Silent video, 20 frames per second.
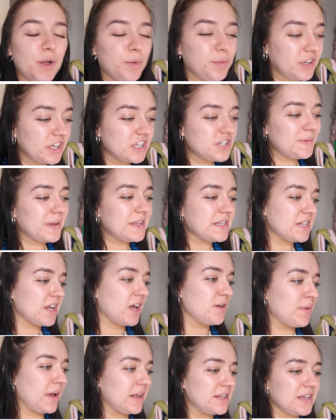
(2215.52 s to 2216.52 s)
I'm going to spend
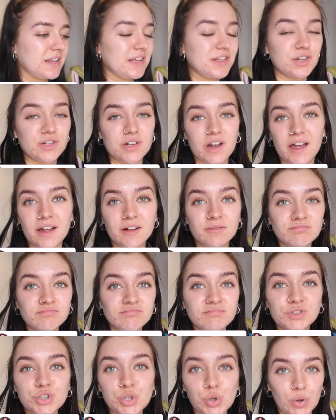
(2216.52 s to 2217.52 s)
tonight basically just like
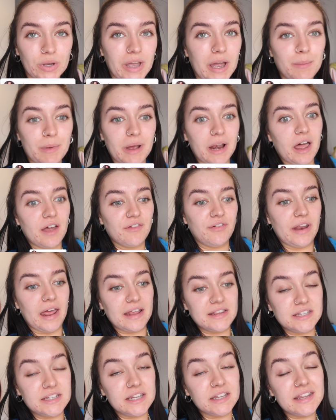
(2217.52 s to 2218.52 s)
sorting out my life and
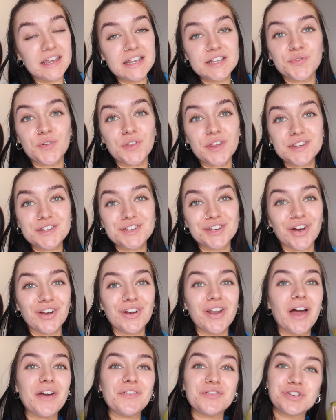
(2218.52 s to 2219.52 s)
editing this for this to go
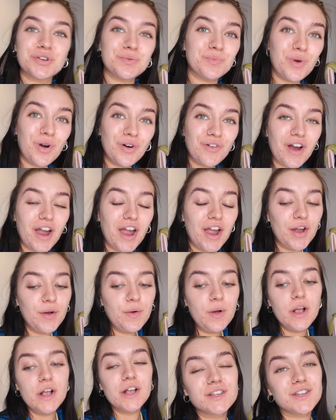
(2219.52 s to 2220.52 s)
live
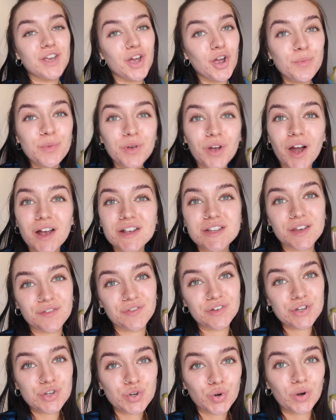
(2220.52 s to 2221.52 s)
tomorrow. So I hope you guys
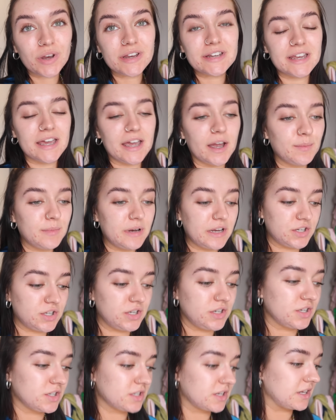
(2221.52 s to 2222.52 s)
have enjoyed it. I'm
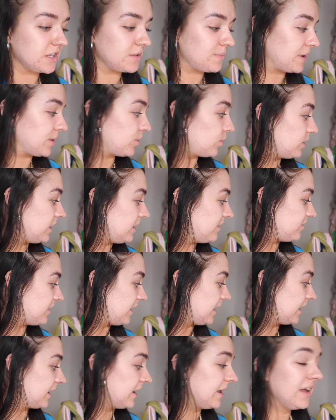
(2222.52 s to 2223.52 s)
literally just going to spend all
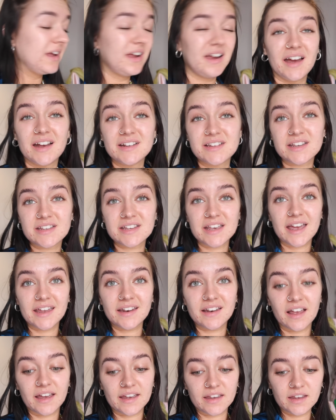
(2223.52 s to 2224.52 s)
evening, as I
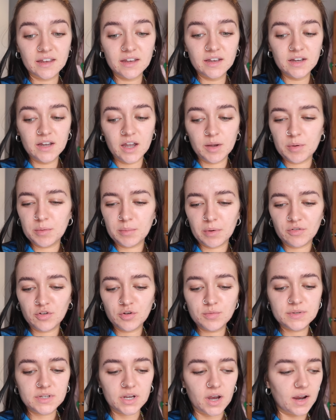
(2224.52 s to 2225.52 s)
said, like, I mean, my
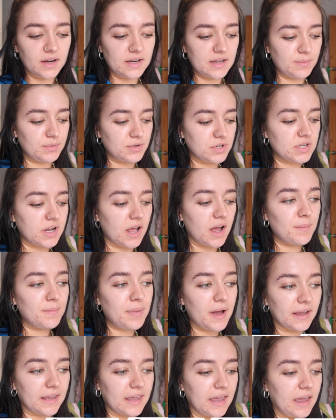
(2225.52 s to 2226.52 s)
room's tidy, but just like
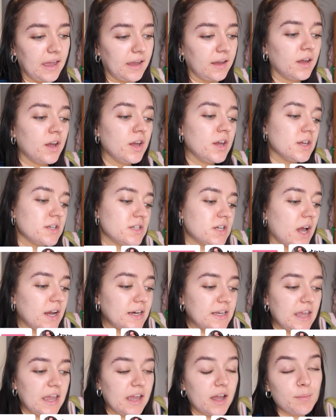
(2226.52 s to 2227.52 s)
unpacking,
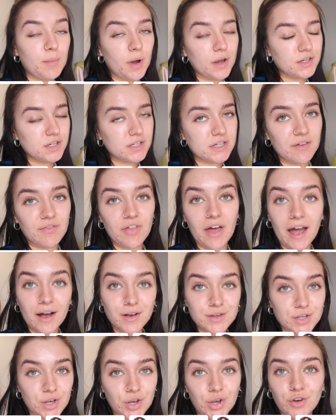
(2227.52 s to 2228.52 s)
tidying. I might just give the
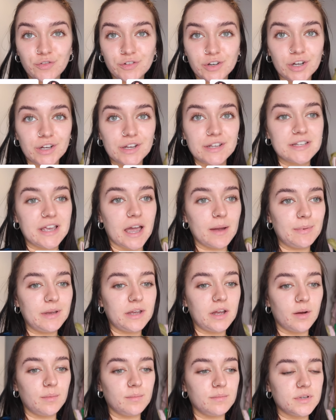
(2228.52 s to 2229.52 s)
house a hoover because Gabby
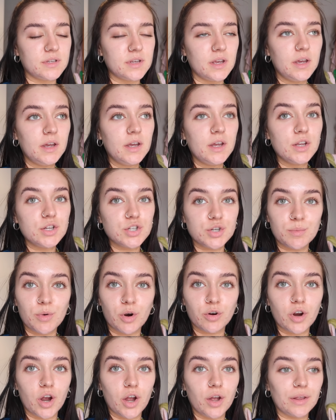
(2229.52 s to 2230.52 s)
comes
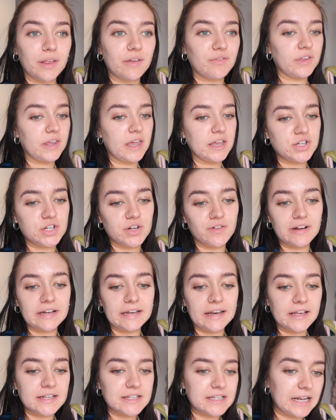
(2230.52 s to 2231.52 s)
tomorrow, give the kitchen a really
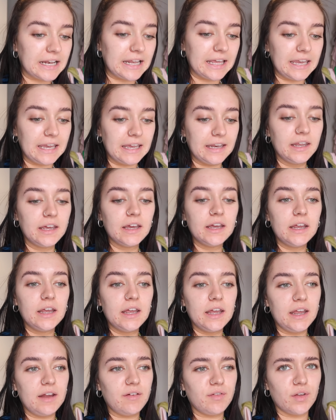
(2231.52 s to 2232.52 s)
nice clean,
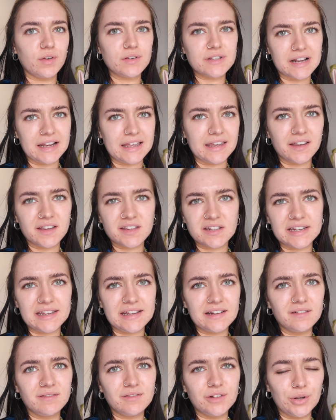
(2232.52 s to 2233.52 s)
even though it's clean because
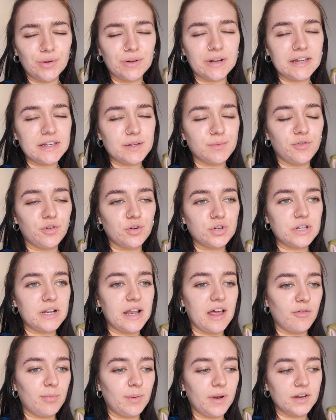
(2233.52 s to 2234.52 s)
Lou cleaned it before she
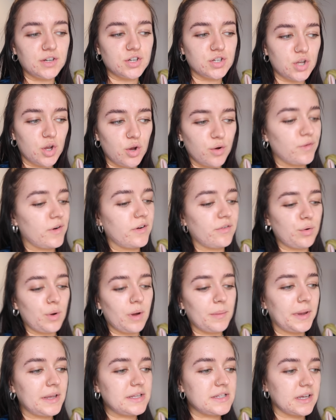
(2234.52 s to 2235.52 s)
left, but like just hoover
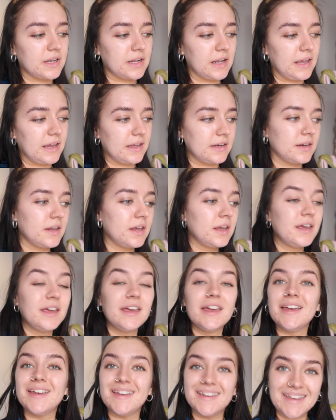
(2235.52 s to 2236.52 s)
everywhere basically and
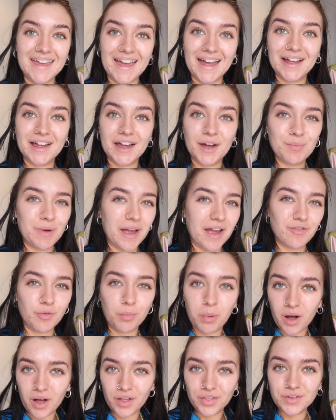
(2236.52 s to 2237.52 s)
yeah, I might have a
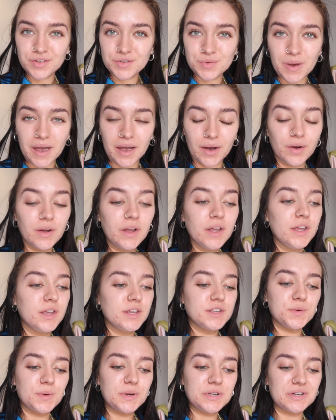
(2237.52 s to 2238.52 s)
bath as well.
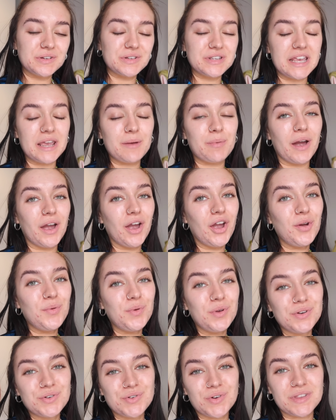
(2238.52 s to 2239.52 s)
So we shall see, but I hope
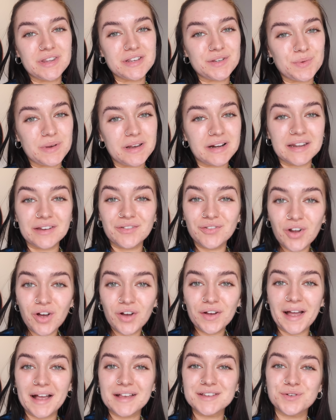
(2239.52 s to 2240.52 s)
you enjoyed this weekly
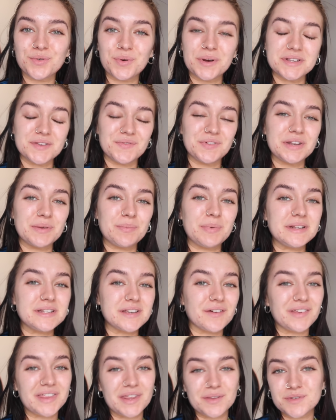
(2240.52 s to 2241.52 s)
vlog. As always, if you did, please
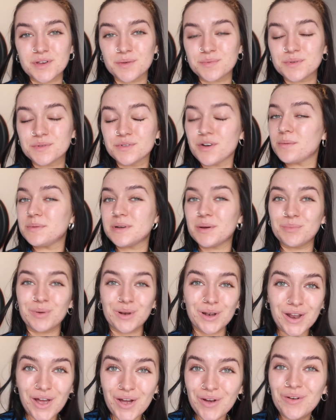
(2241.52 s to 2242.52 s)
give it a thumbs up, subscribe down
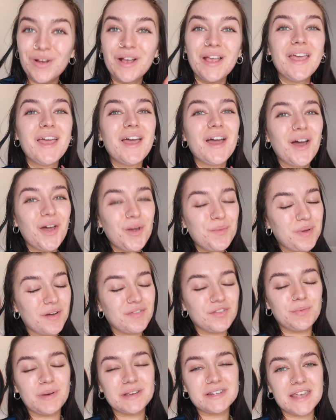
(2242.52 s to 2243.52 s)
below. Hope you
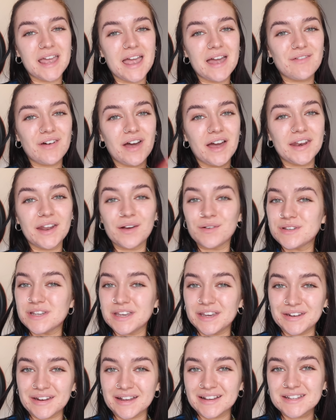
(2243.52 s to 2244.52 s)
have the best day ever, and I'll
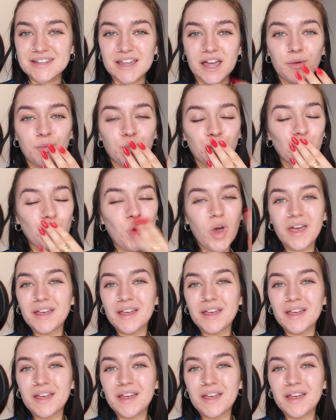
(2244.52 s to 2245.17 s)
see you next time.